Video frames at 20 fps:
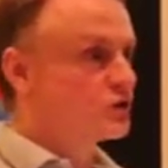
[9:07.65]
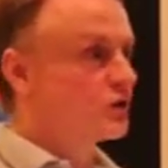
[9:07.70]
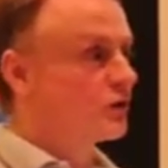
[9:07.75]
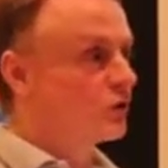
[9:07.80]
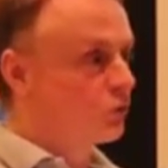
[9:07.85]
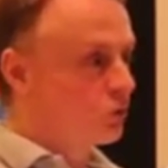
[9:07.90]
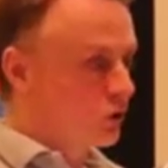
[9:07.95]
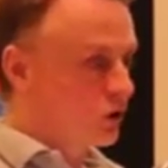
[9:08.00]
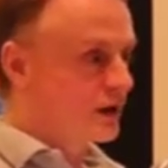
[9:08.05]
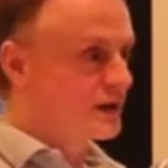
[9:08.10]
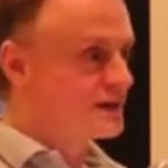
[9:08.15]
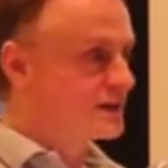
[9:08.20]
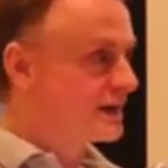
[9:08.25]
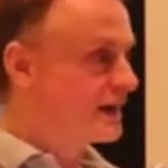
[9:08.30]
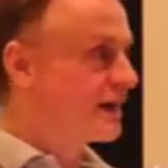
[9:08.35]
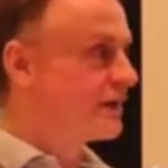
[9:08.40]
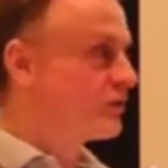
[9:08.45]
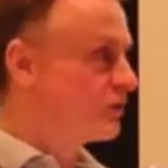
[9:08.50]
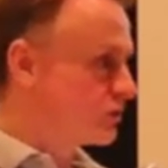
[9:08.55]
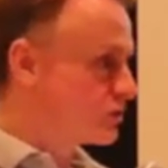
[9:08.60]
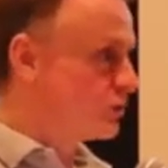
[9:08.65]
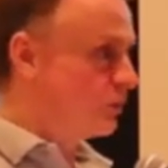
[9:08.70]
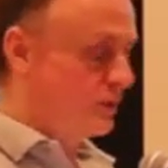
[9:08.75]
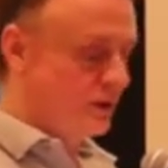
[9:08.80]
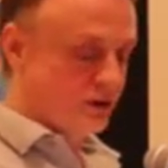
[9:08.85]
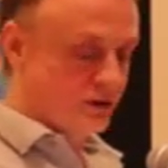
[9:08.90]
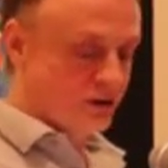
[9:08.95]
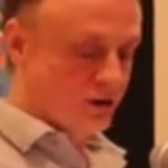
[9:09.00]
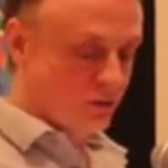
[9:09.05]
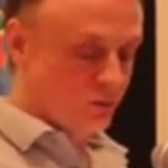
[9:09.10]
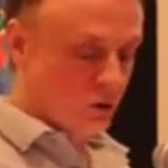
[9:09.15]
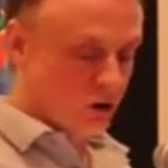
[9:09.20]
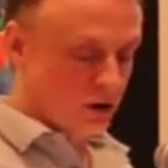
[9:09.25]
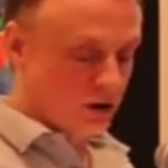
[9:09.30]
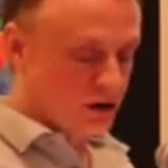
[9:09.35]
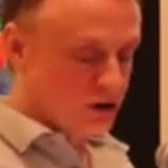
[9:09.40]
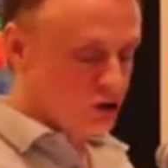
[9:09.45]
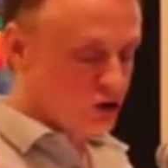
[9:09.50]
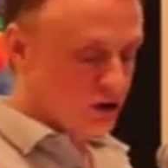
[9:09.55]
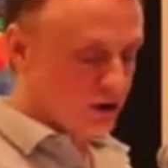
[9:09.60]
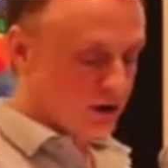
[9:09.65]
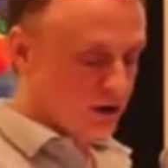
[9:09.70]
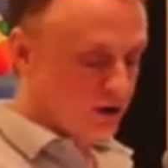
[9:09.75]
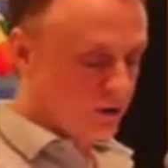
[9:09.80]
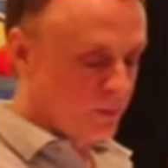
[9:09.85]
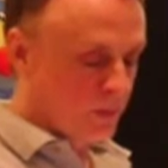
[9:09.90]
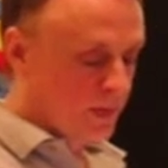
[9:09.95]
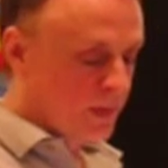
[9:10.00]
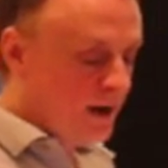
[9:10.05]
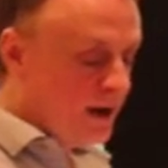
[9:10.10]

So they're working together to build their market share.